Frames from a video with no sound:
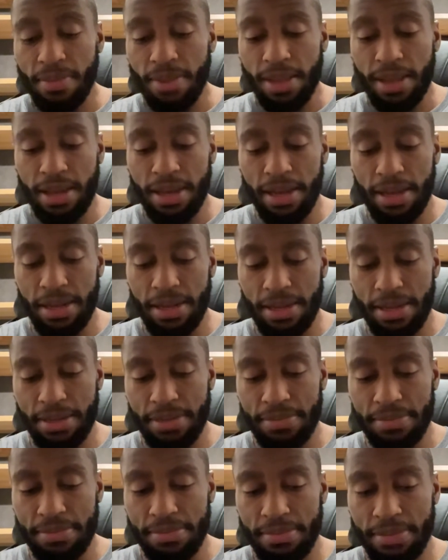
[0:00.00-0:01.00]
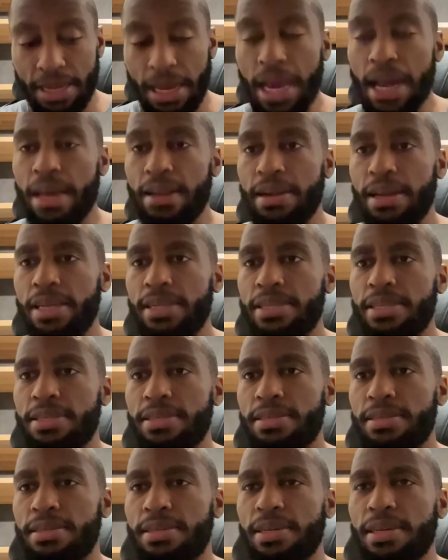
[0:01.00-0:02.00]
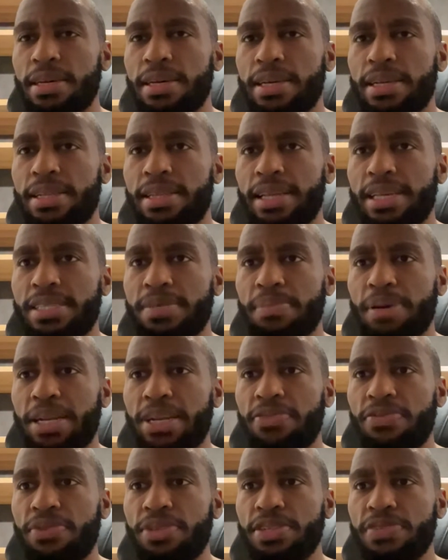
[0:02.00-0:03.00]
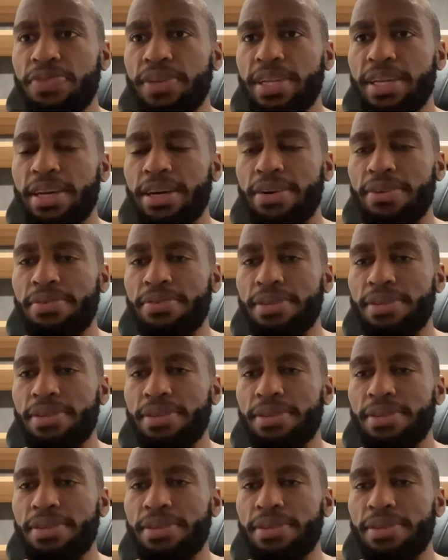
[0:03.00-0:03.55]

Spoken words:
Yeah, and that's about it for this video.